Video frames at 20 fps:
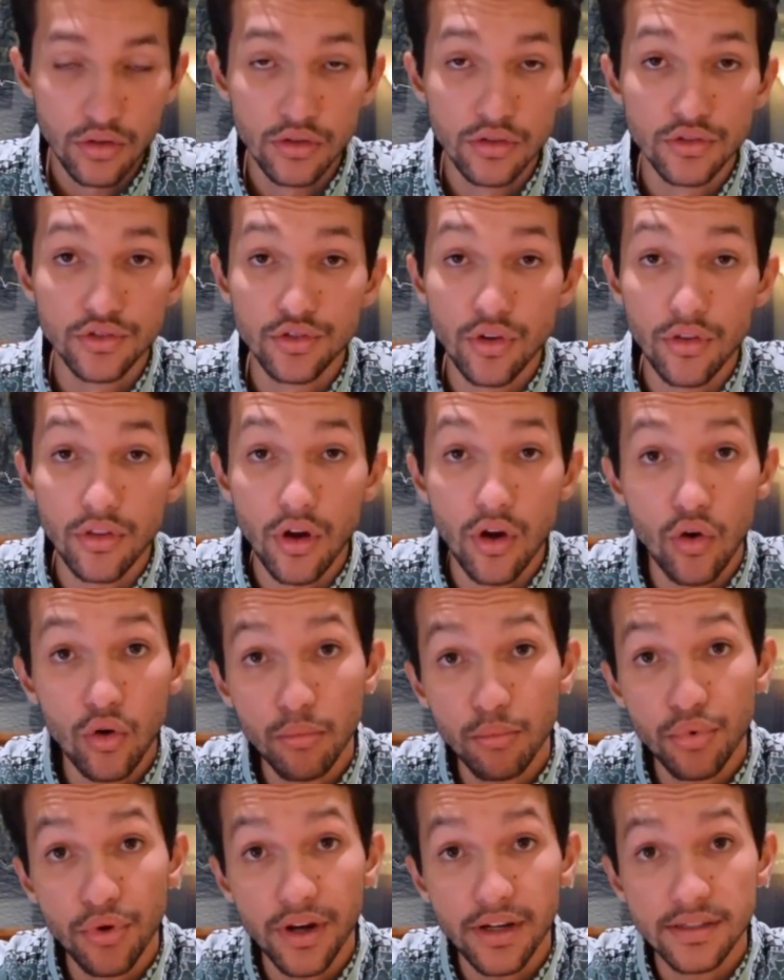So the
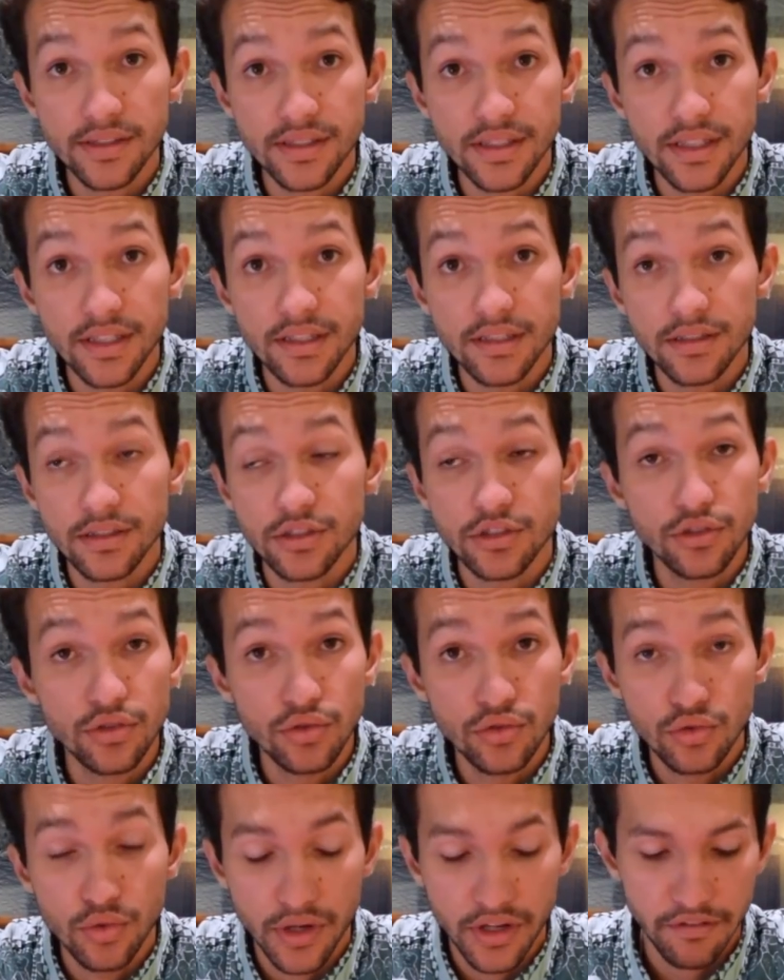home price is
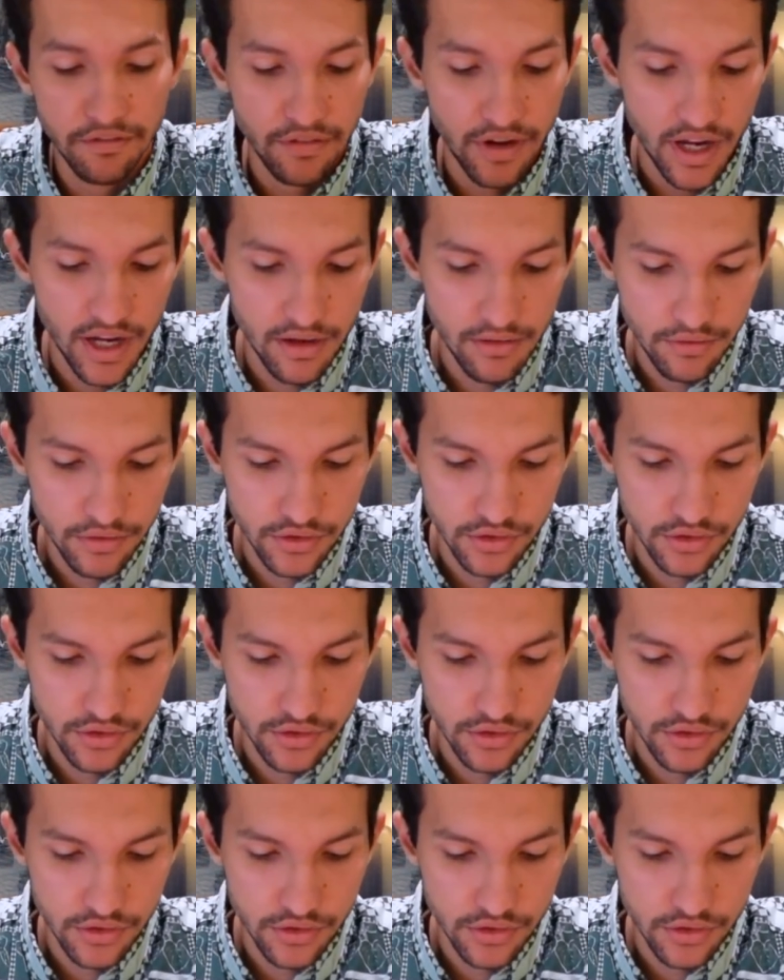$225.